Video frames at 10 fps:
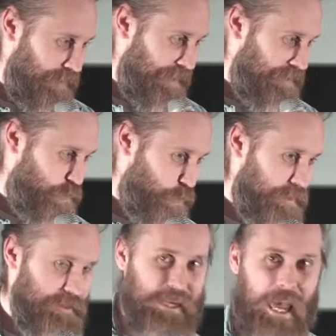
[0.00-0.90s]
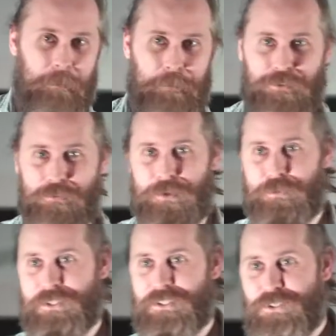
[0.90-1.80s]
and talking to Emma, and we
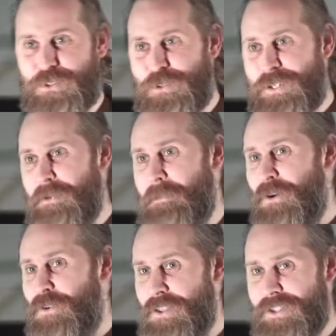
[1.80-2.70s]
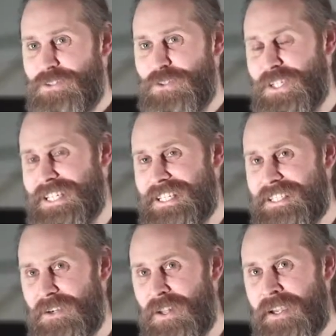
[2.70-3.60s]
were just talking about all of this too. And I said
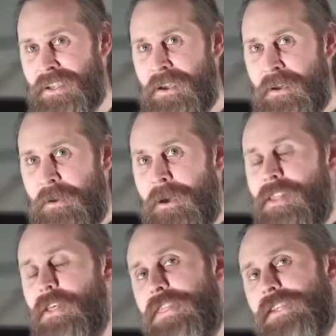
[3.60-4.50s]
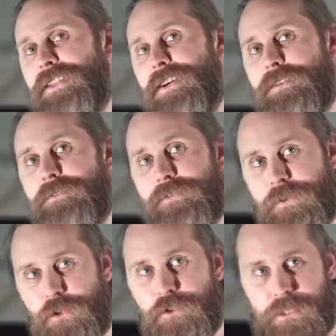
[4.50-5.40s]
to her, like, the thing that
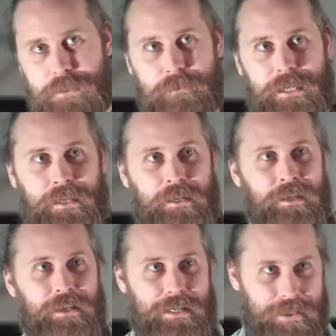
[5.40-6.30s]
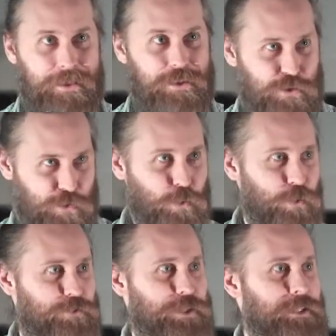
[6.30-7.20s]
confuses me in this
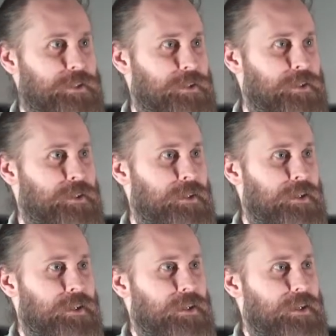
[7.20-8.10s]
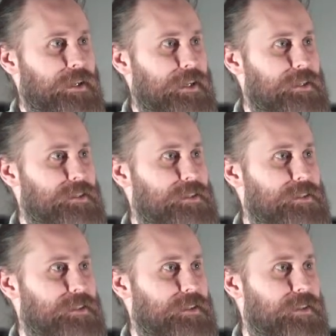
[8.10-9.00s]
story is